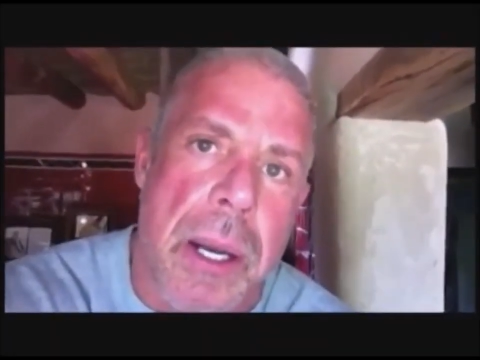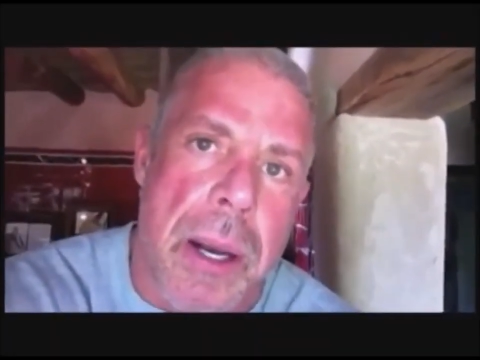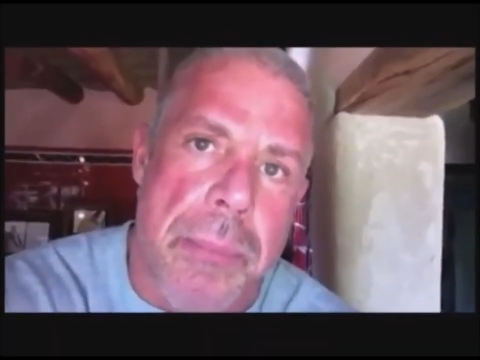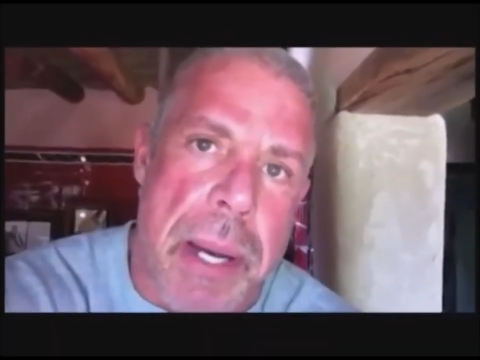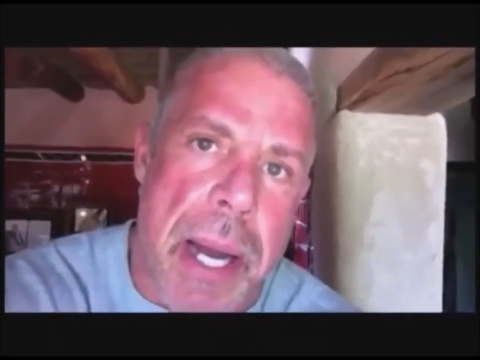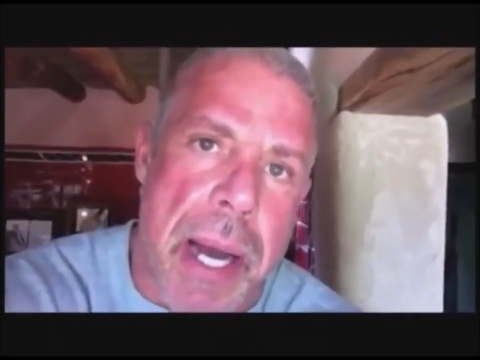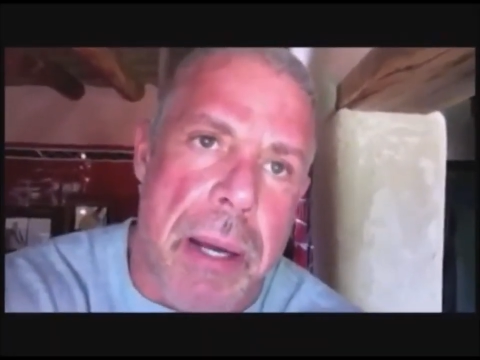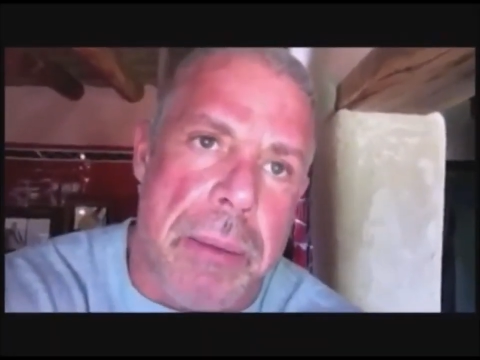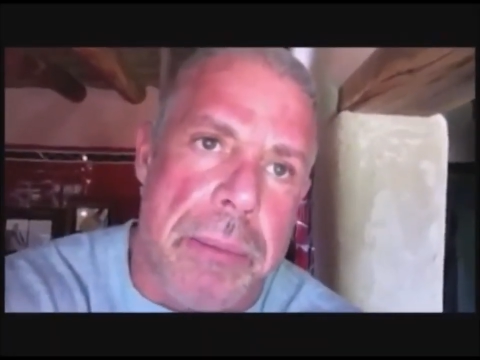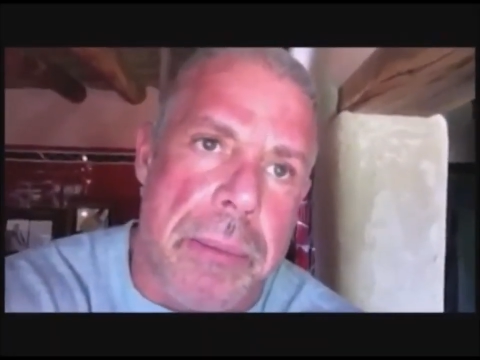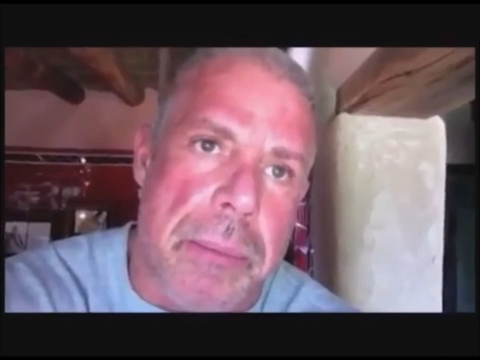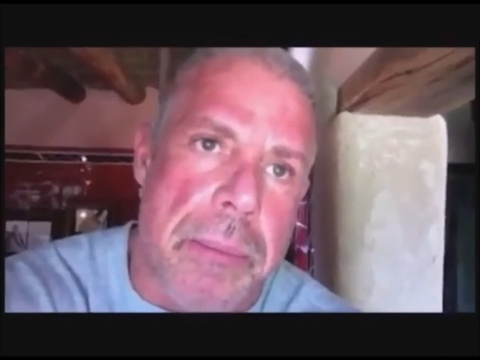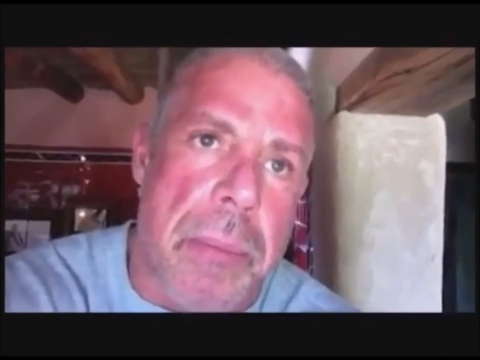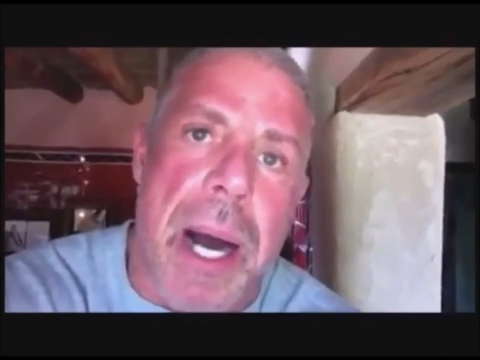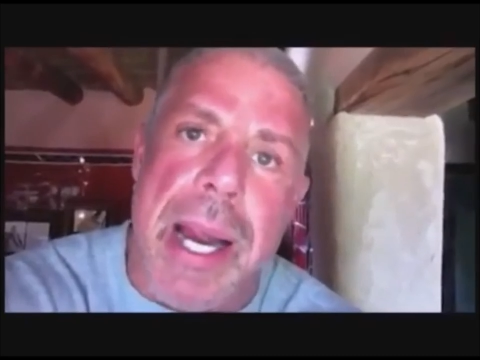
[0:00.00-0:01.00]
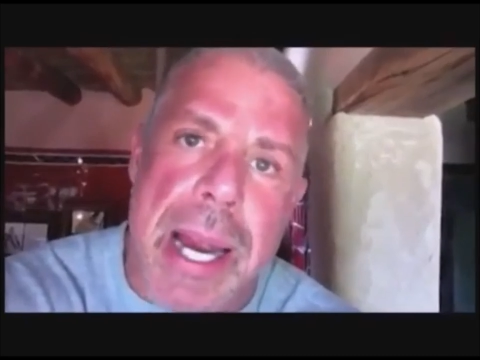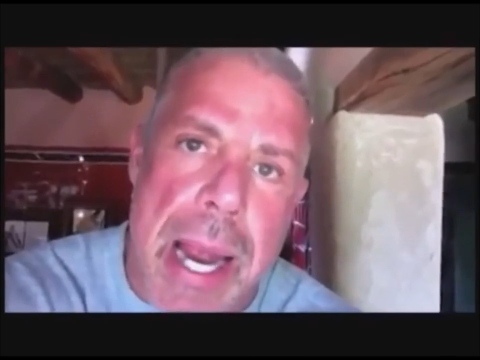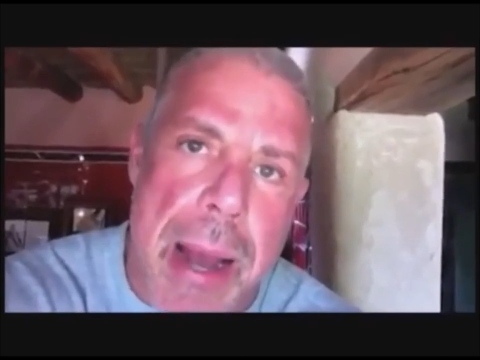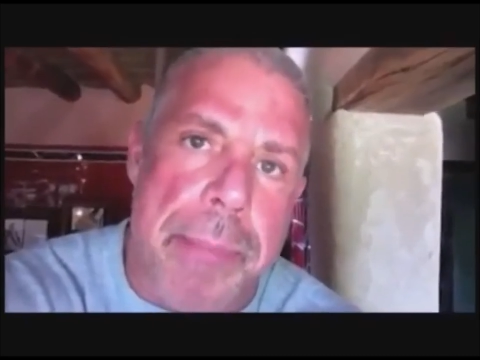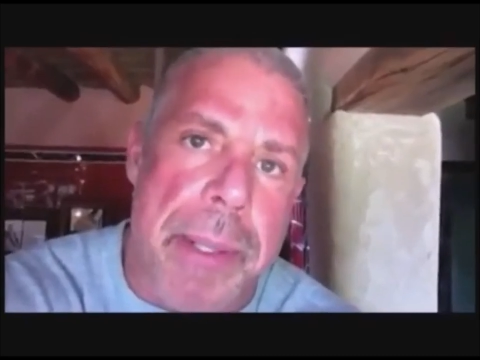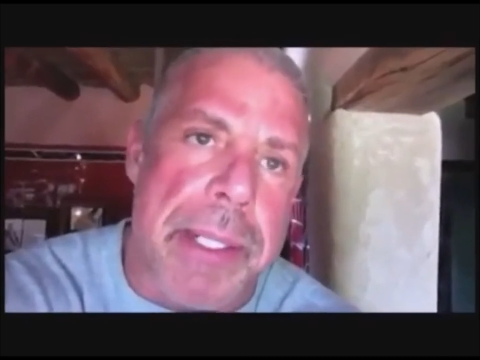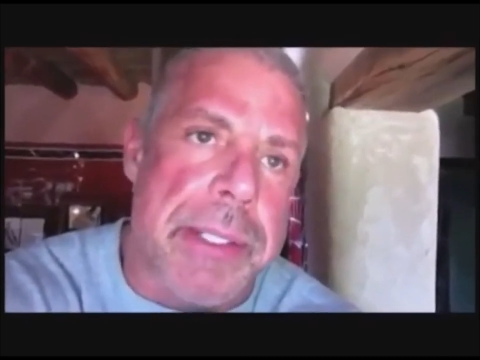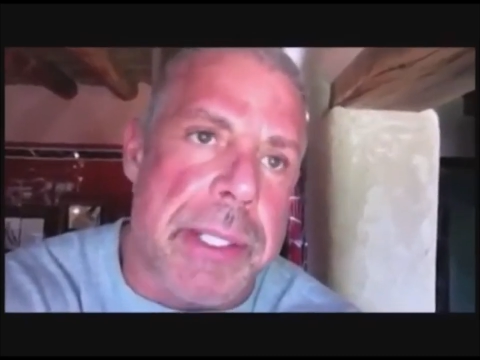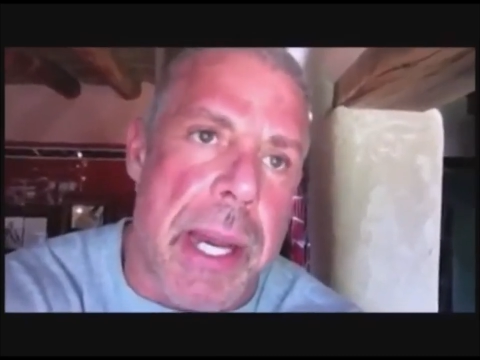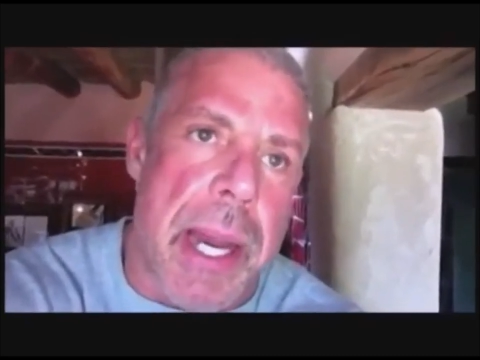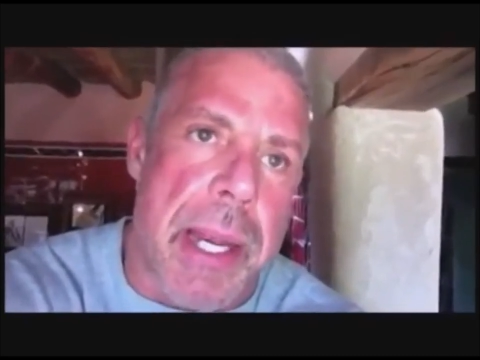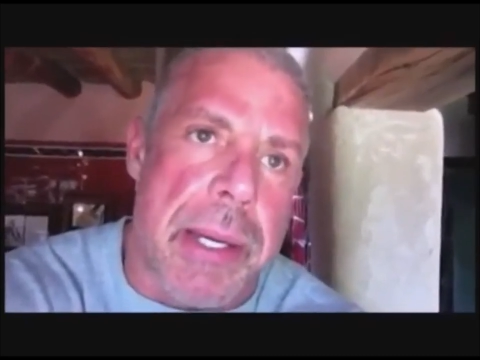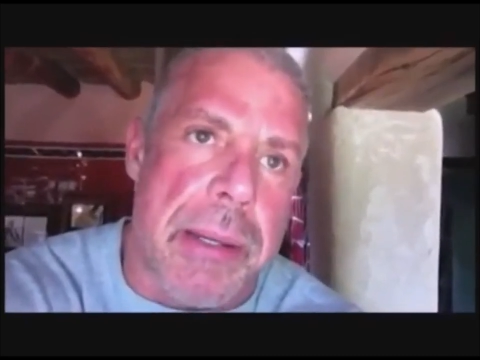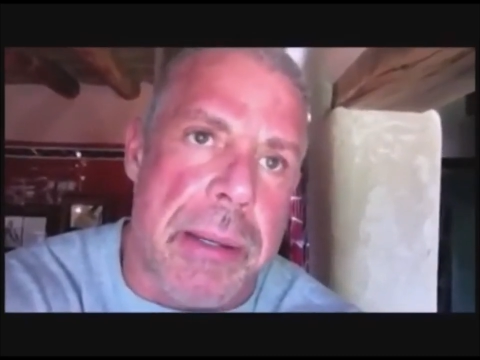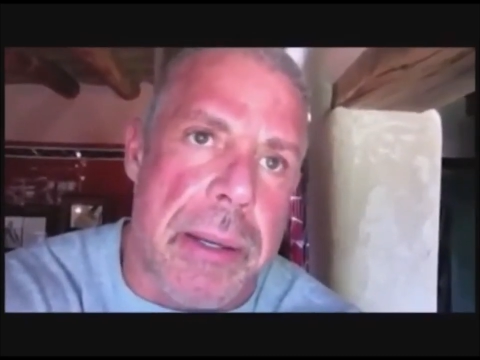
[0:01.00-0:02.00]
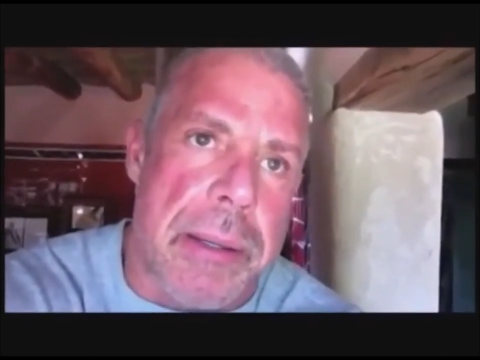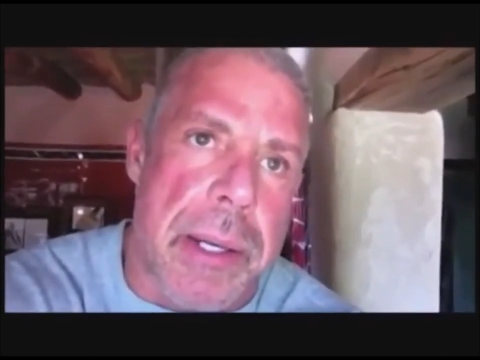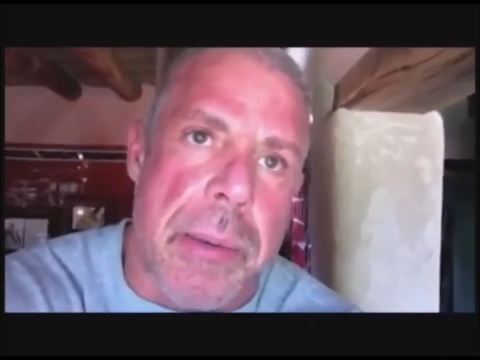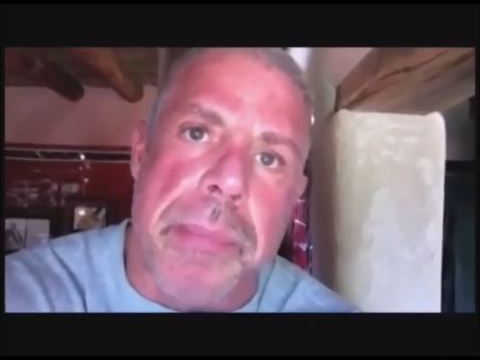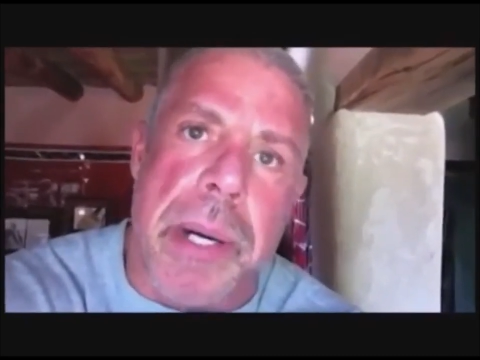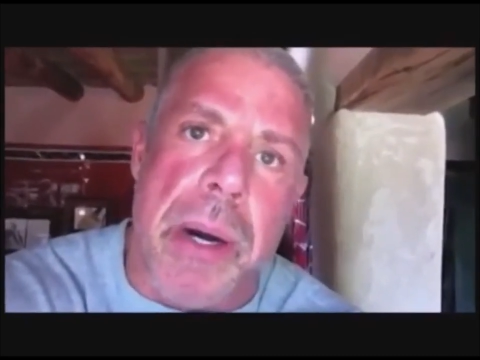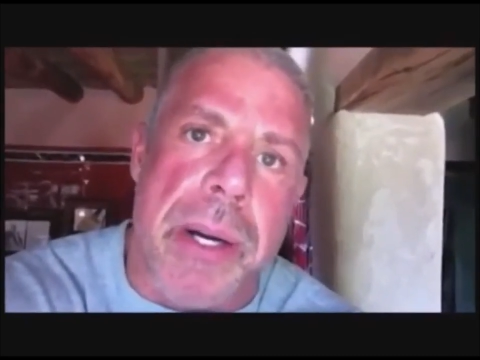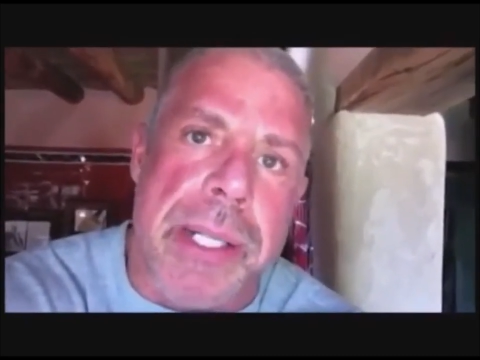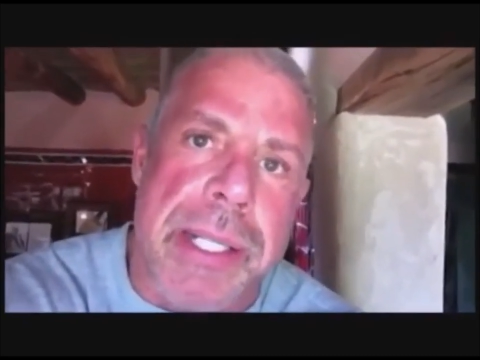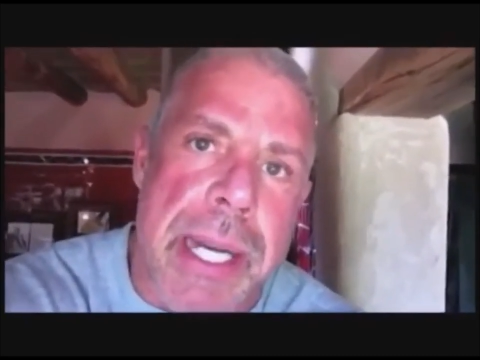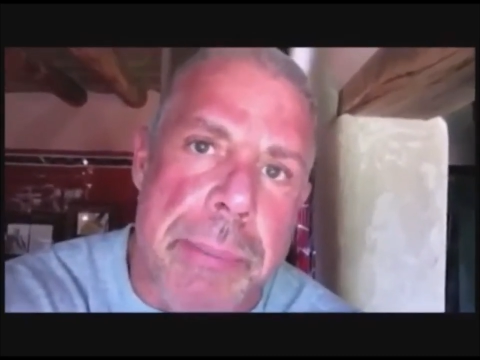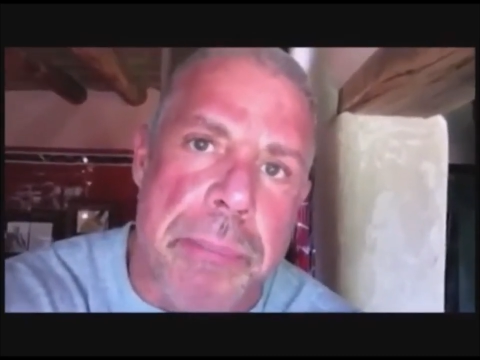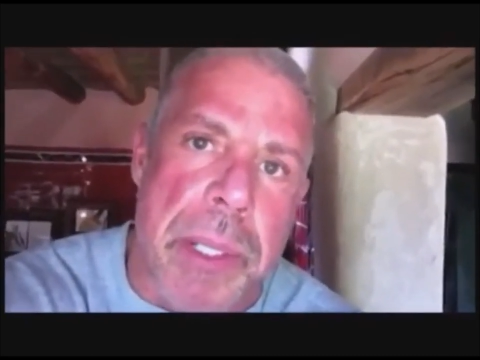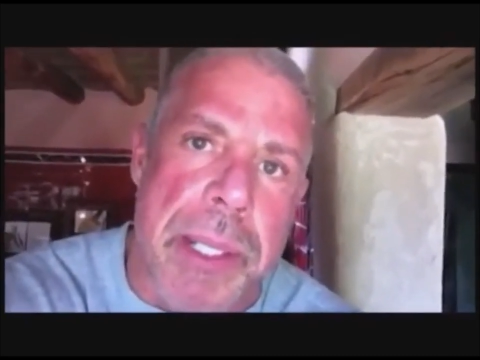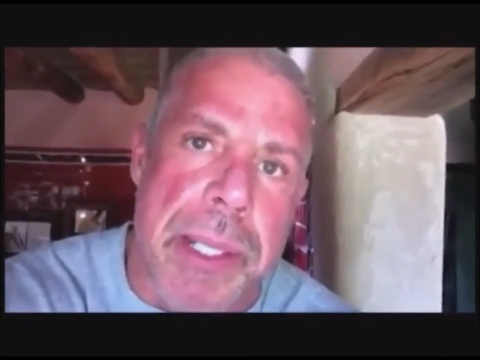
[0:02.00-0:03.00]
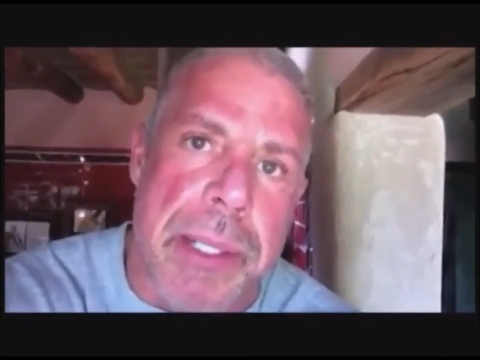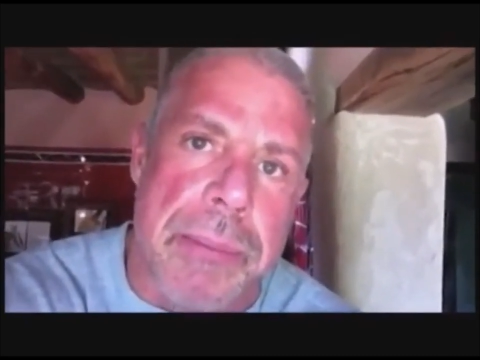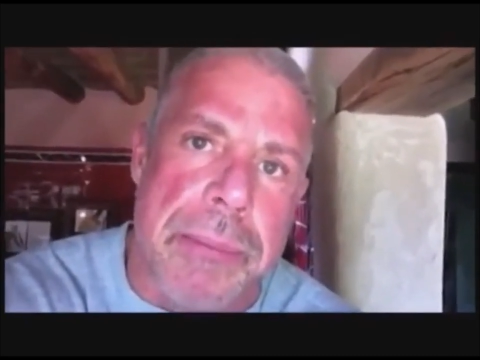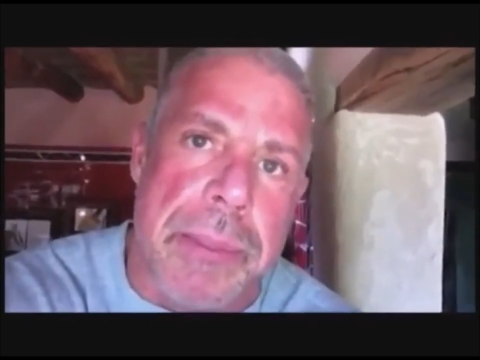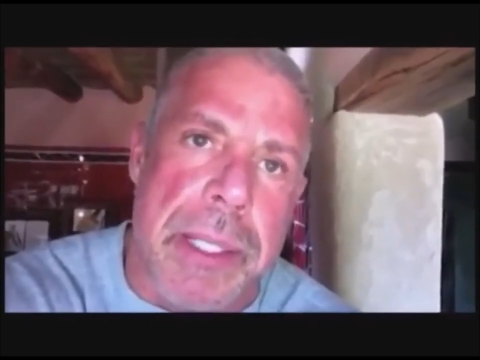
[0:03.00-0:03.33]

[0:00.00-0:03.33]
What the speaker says: about my habits, and they're buried deeply